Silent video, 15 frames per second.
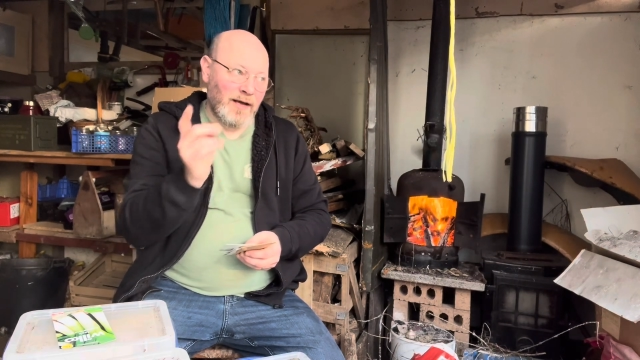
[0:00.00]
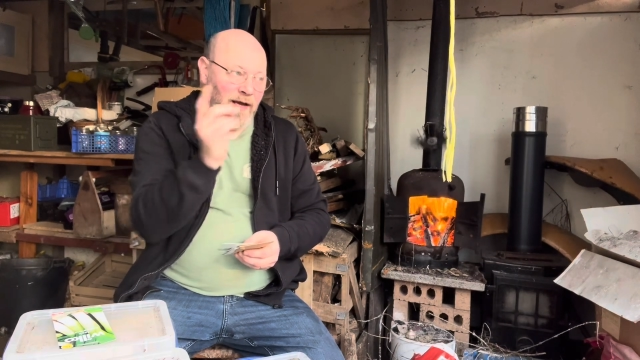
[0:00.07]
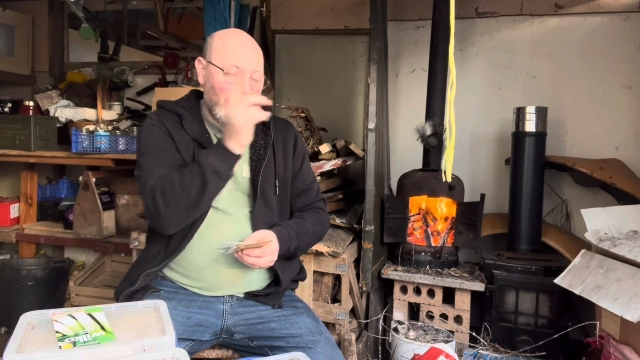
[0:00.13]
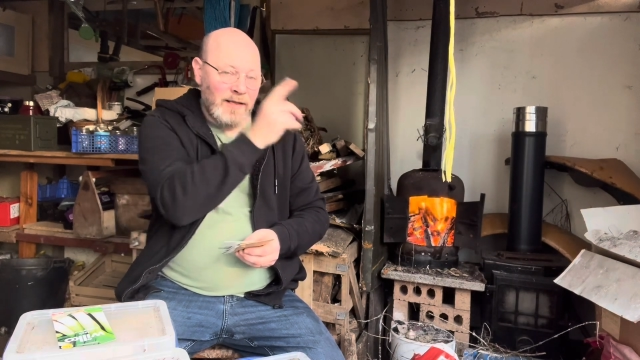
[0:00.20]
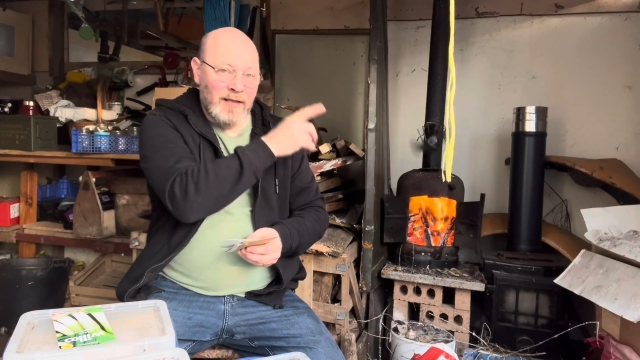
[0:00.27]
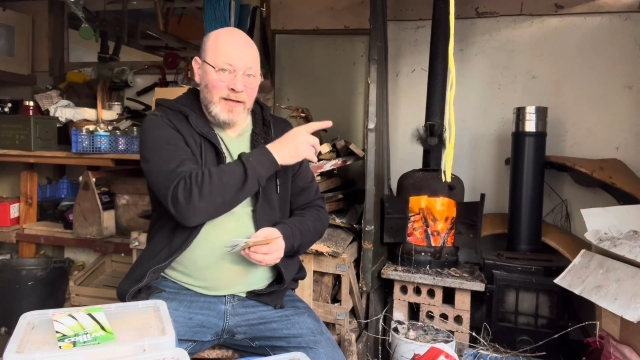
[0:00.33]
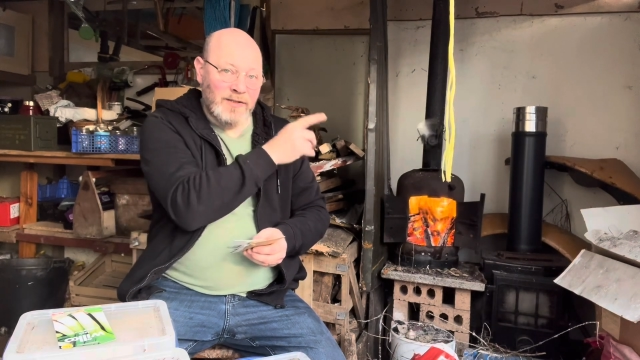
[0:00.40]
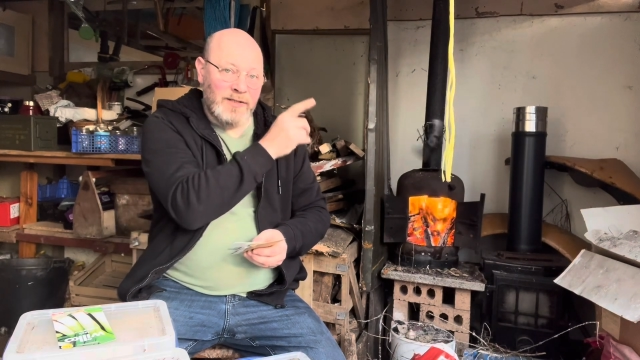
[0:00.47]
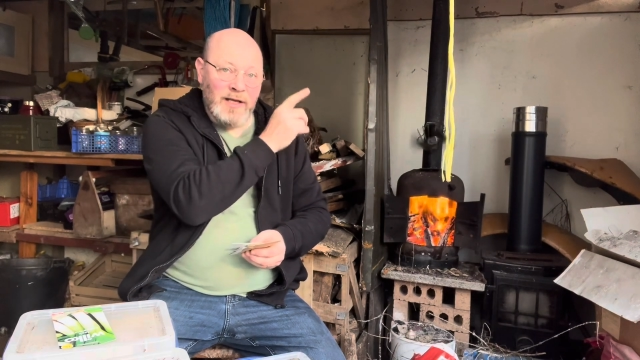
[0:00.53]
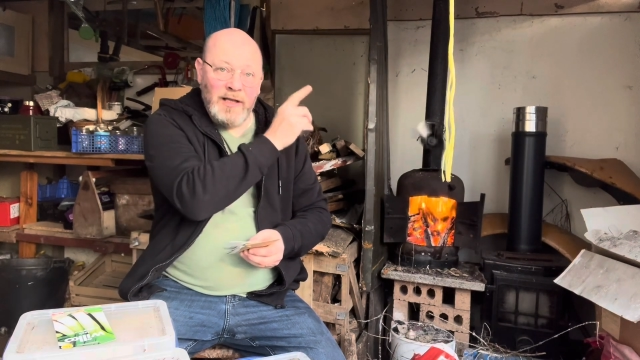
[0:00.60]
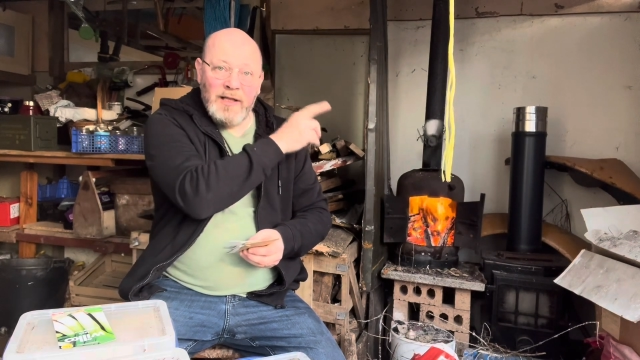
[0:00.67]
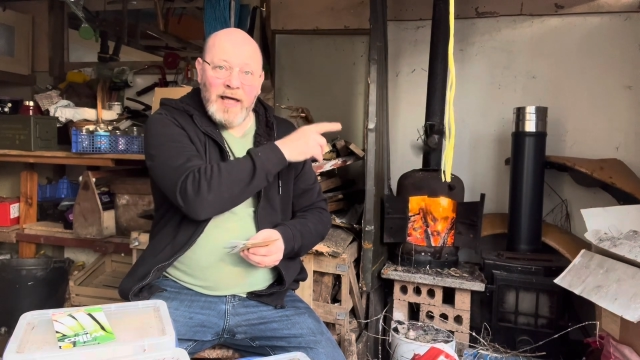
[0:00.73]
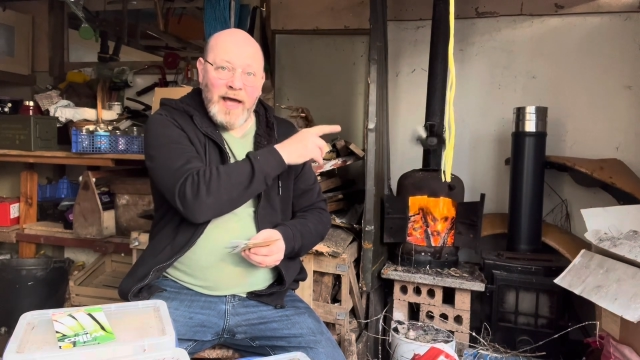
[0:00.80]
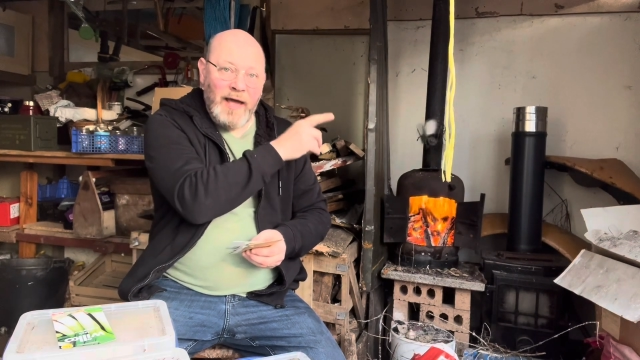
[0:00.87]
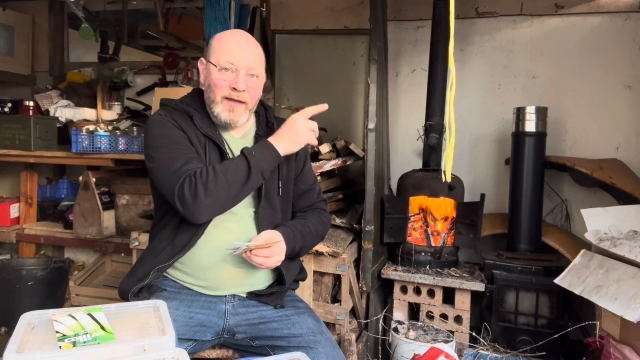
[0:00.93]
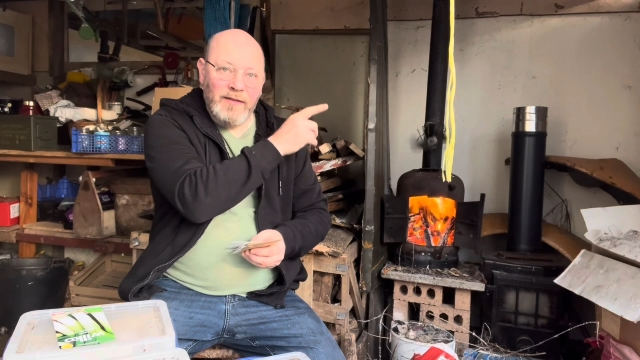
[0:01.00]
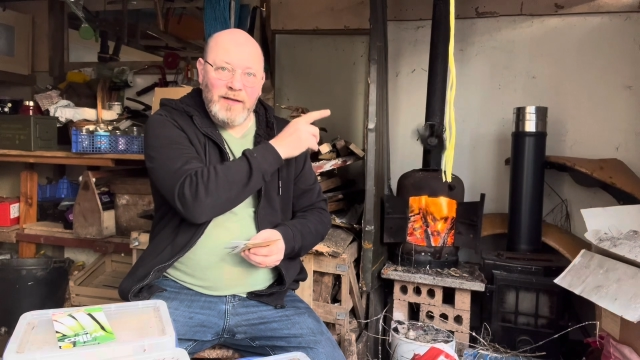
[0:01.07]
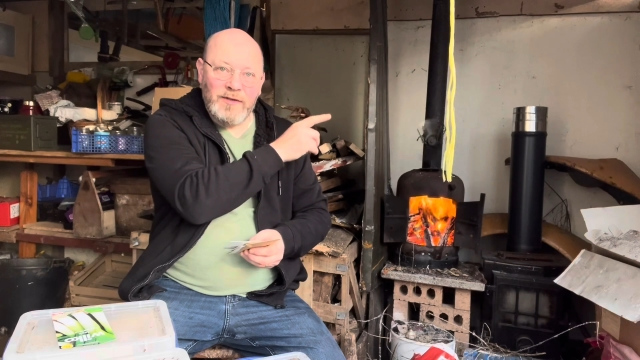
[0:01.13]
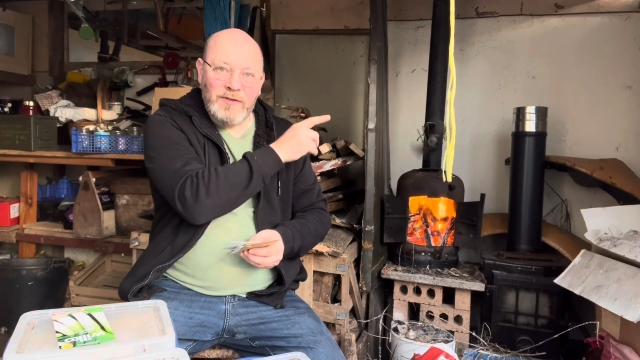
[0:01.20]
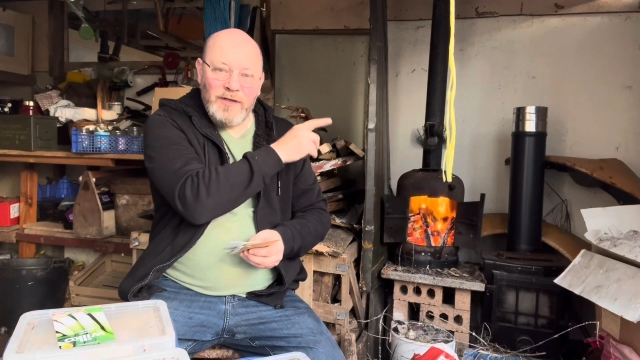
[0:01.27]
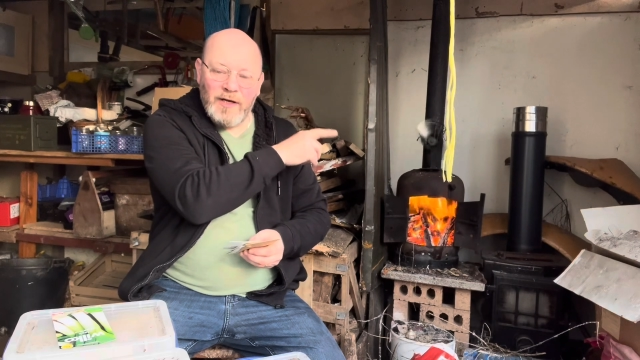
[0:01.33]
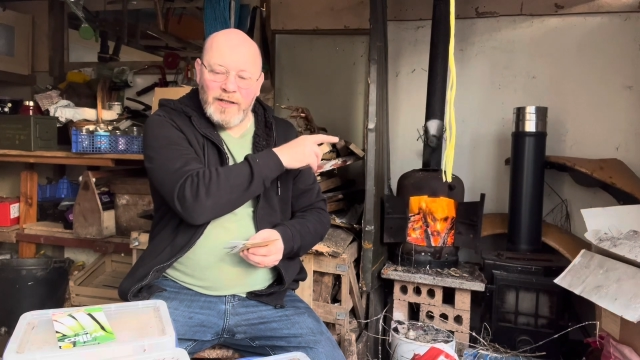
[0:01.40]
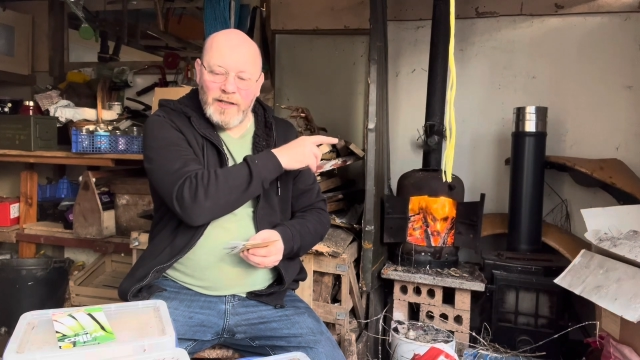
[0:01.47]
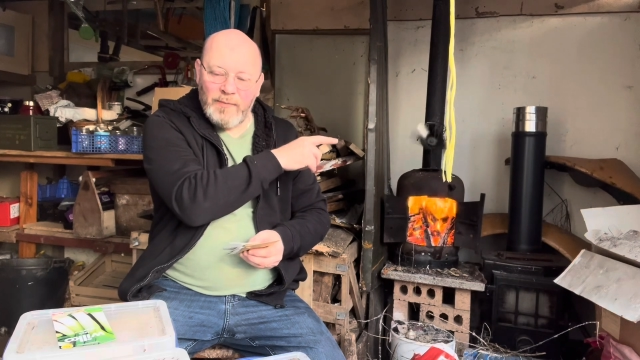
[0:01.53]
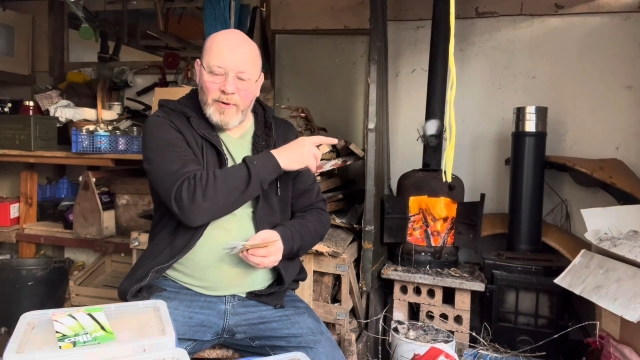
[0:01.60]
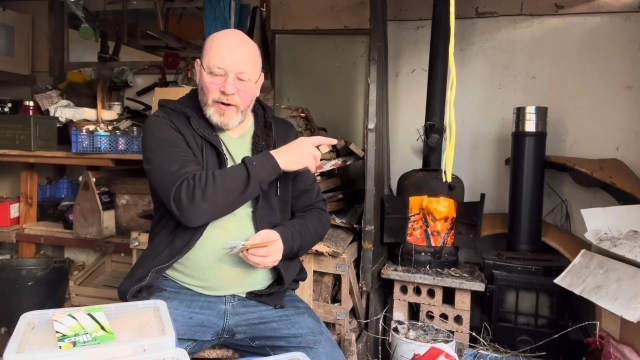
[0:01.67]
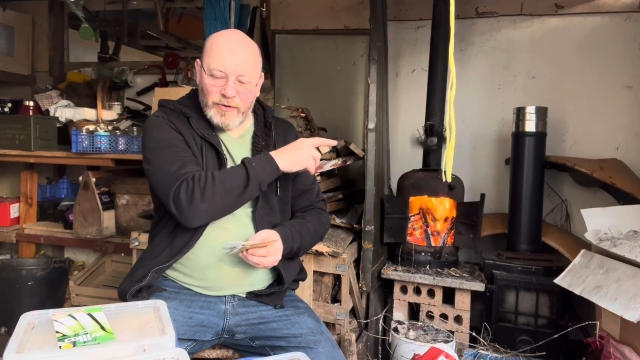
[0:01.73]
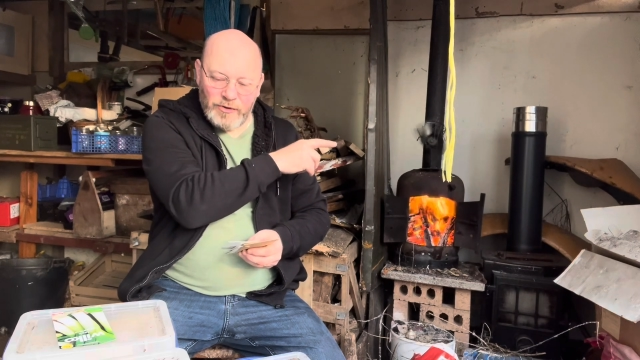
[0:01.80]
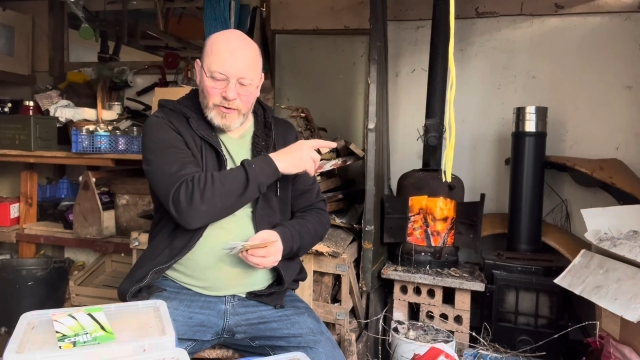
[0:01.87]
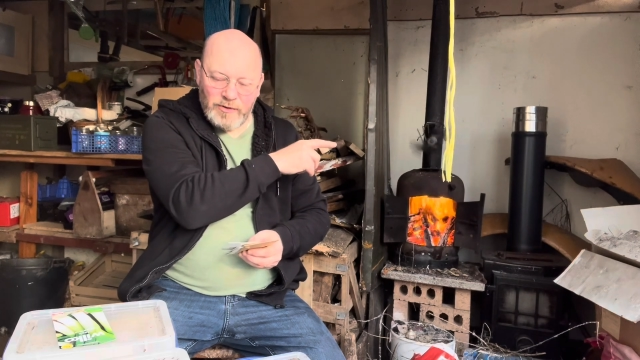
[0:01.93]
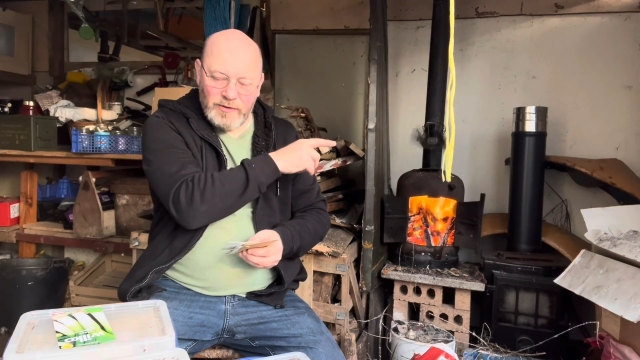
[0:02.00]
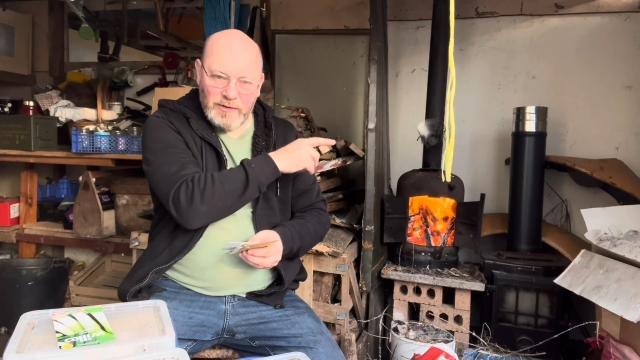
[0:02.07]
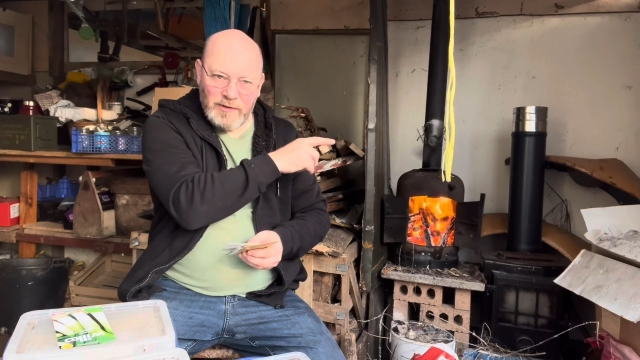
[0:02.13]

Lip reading: and they're still there. They're still in the pots.